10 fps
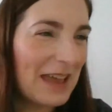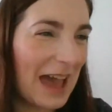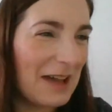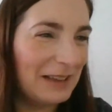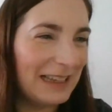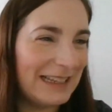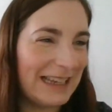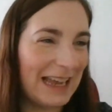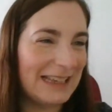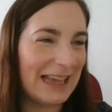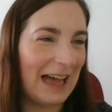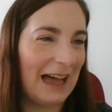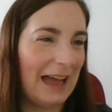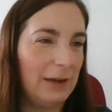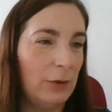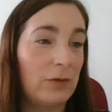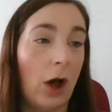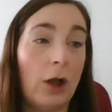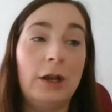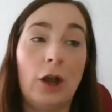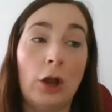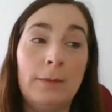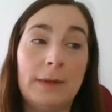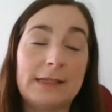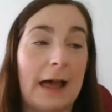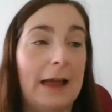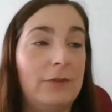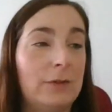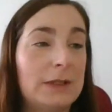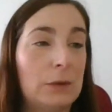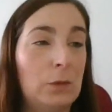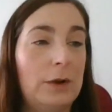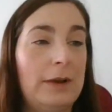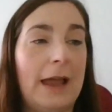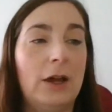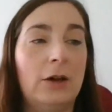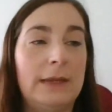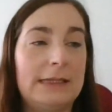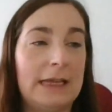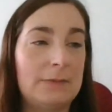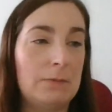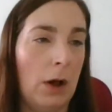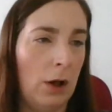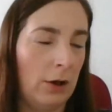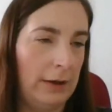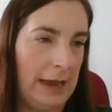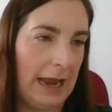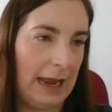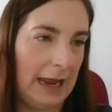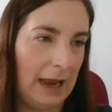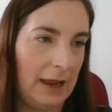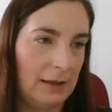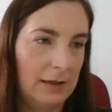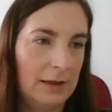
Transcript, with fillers: Emily says hi. We've got an anonymous hi from someone. Naomi says morning.